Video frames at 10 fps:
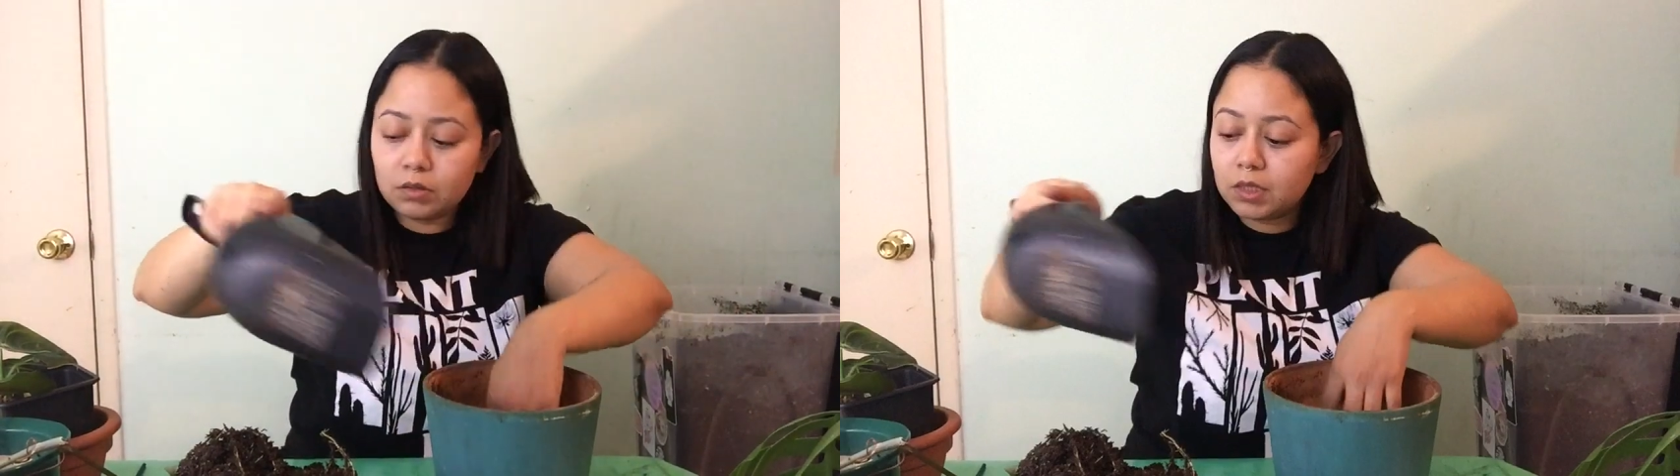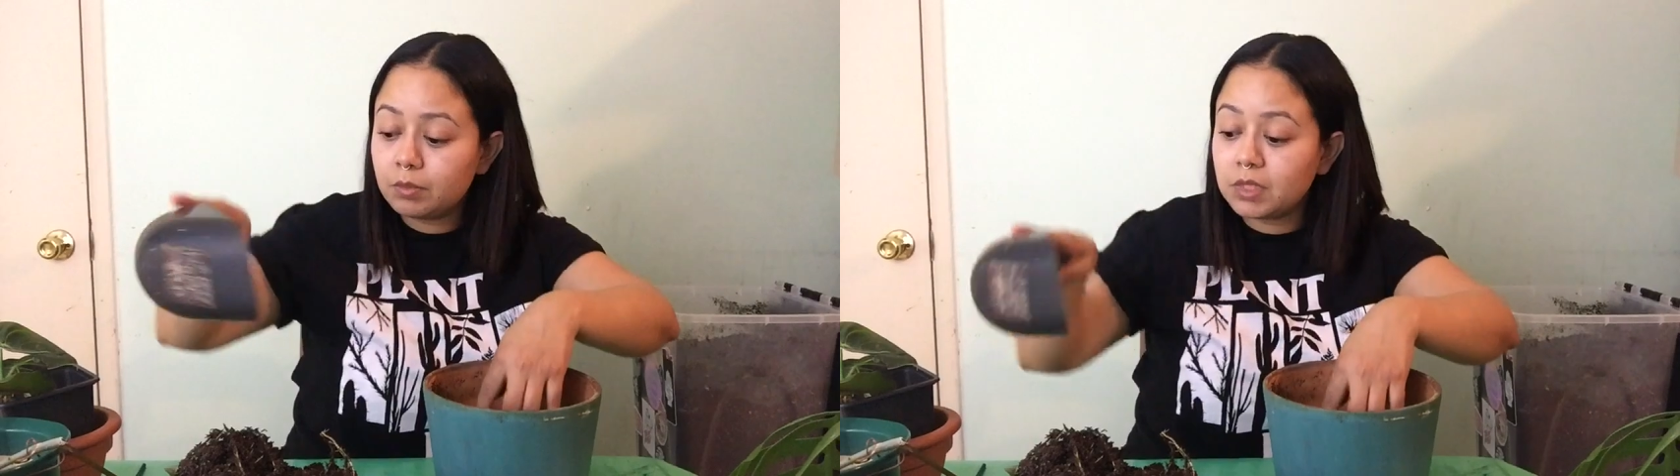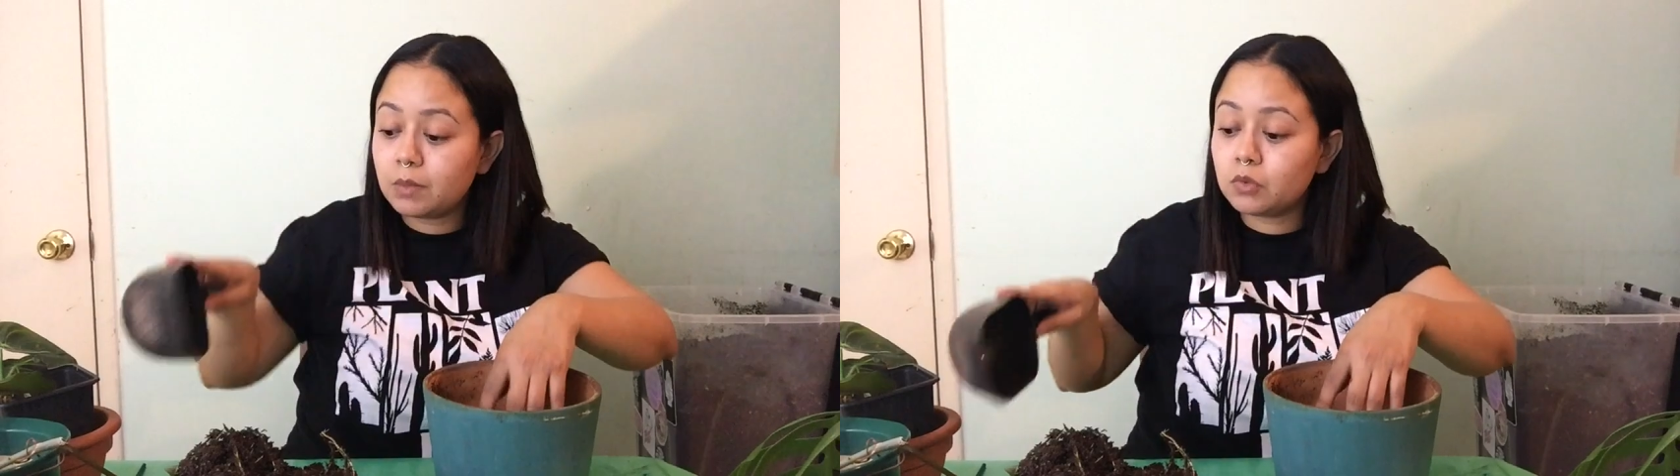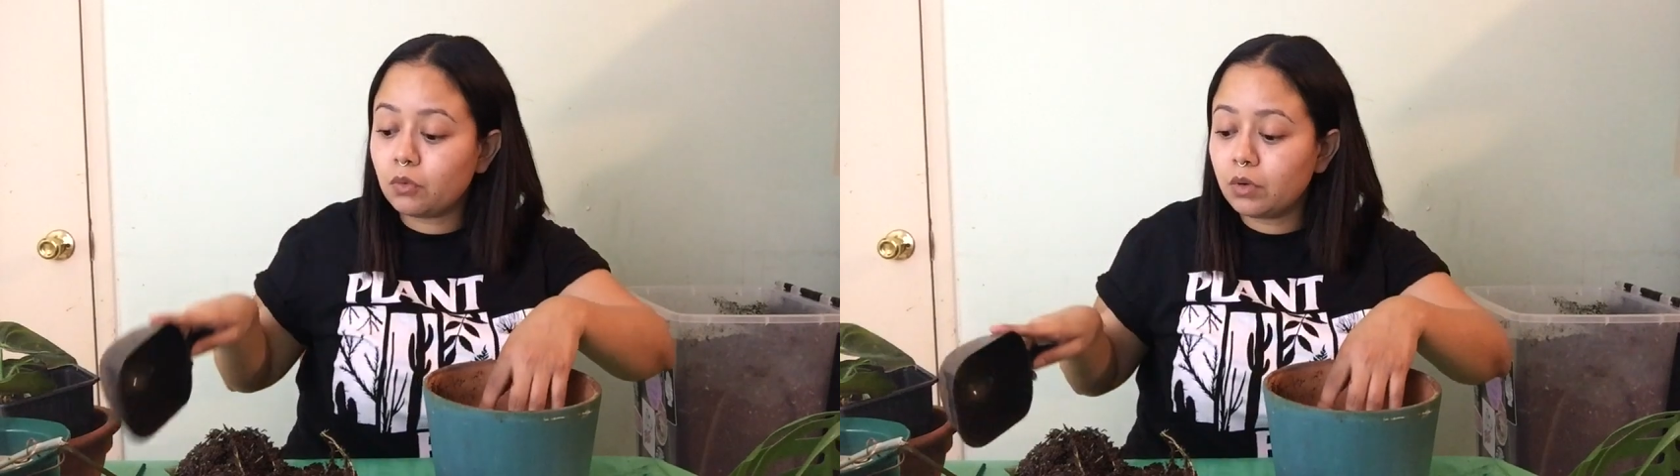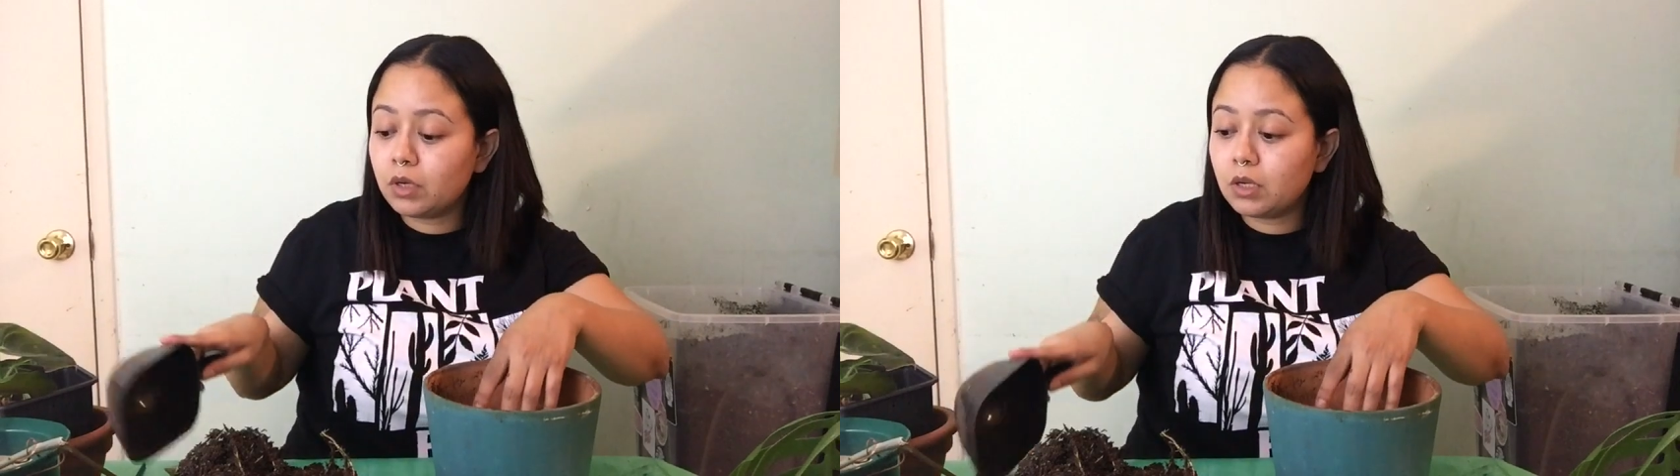sometimes
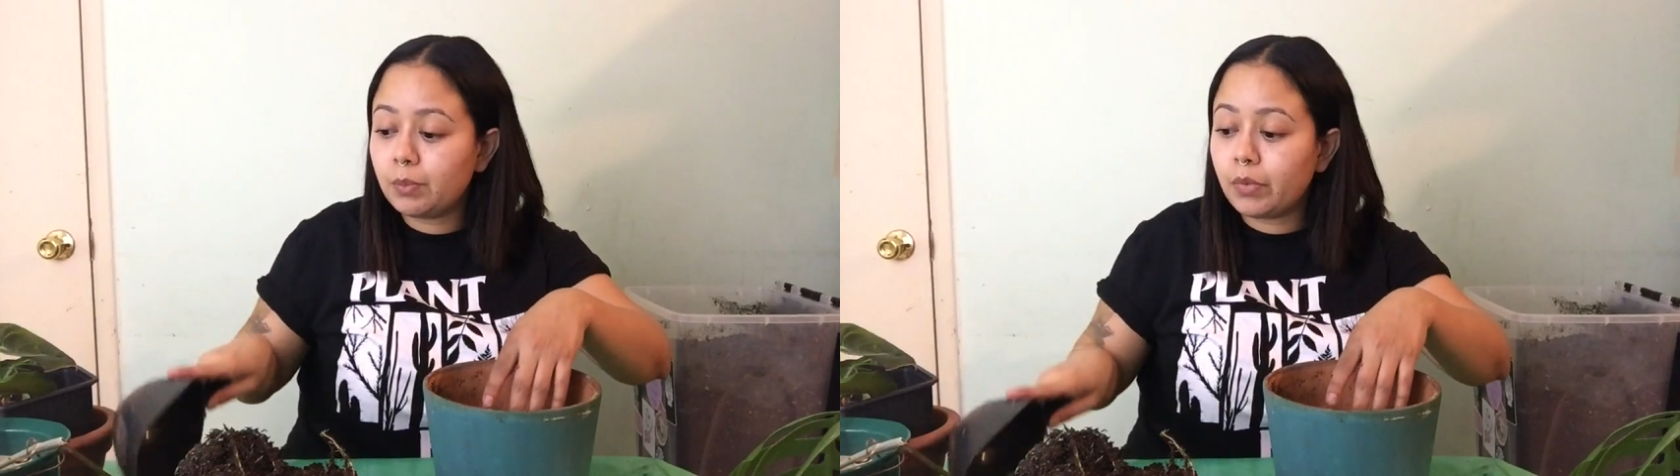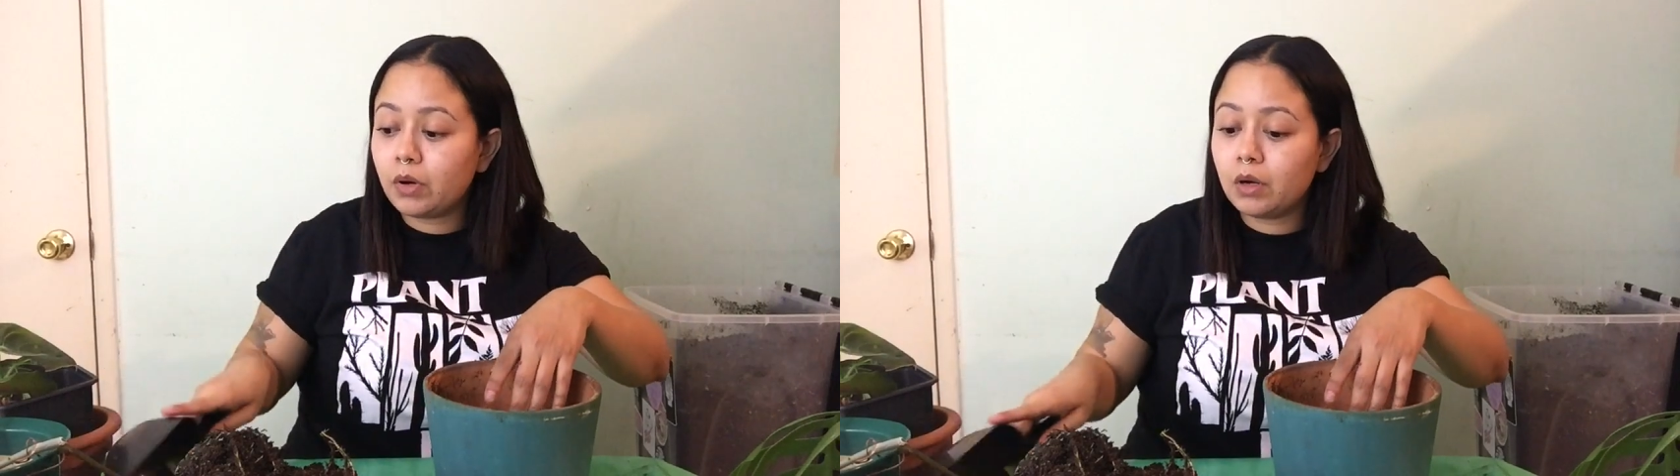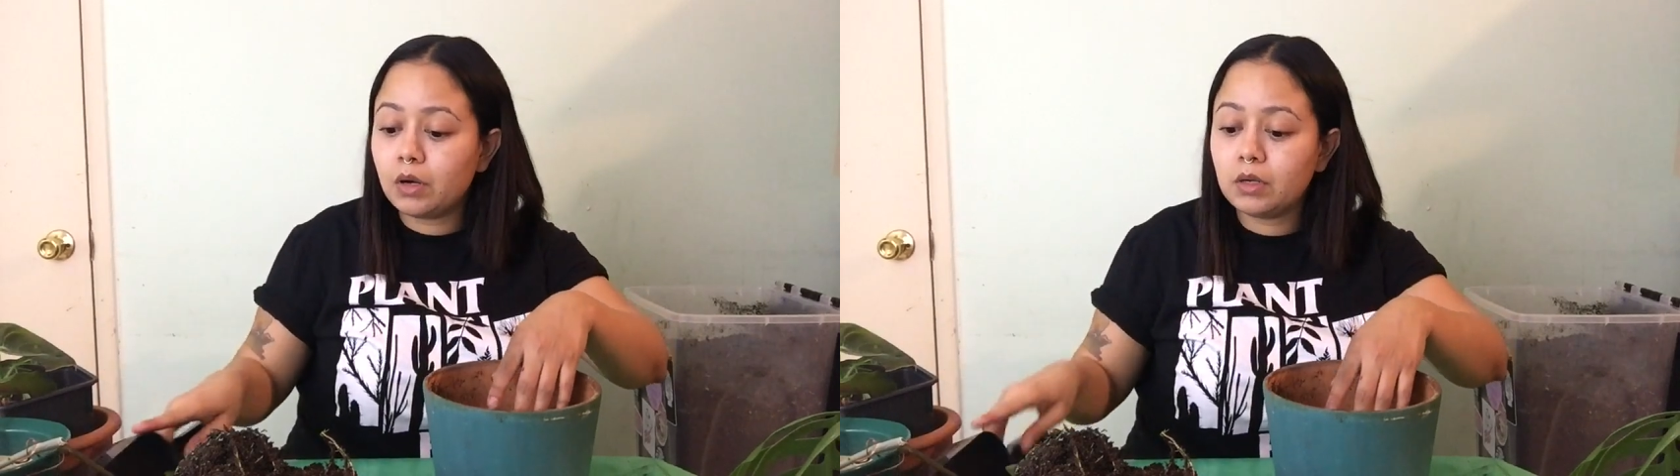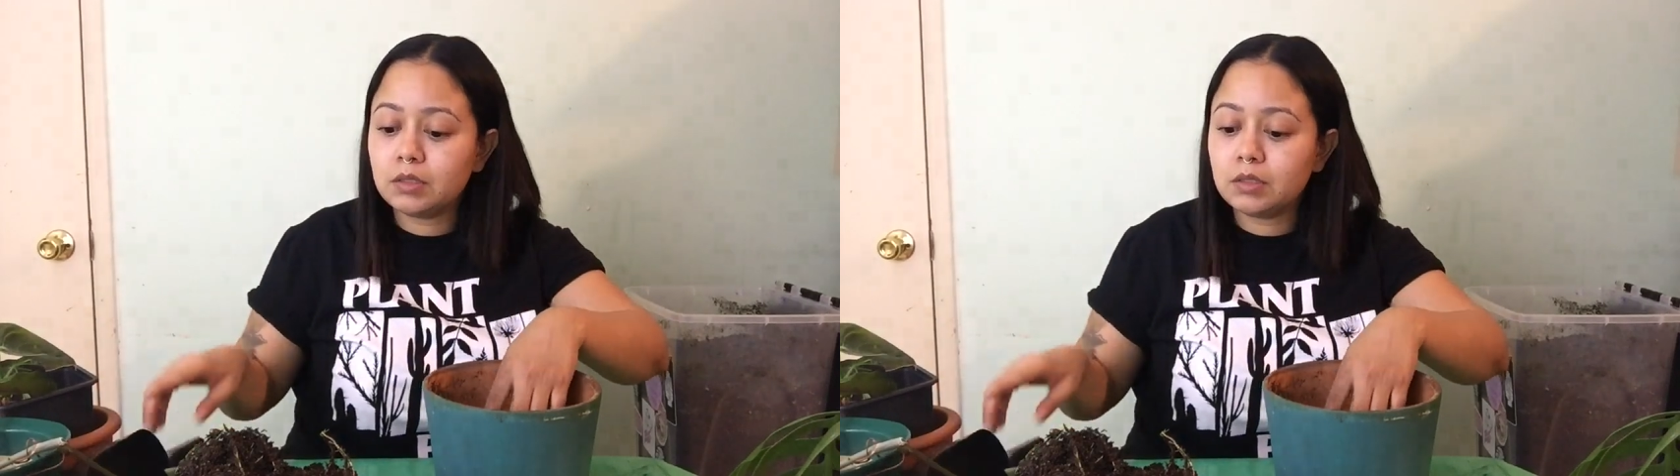orchid bark,